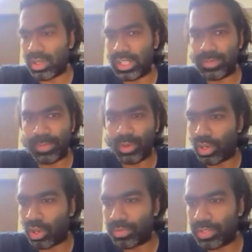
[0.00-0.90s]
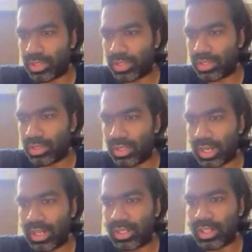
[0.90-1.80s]
disputed options.
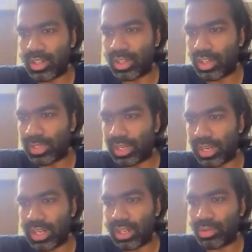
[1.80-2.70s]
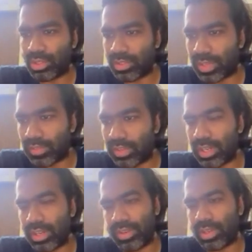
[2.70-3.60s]
Unless until you give me the right options, it's very, very
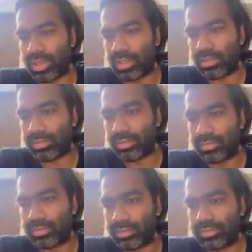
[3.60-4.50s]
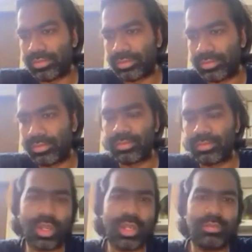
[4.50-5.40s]
difficult.
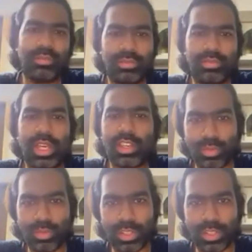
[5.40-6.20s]
Okay. Thank you so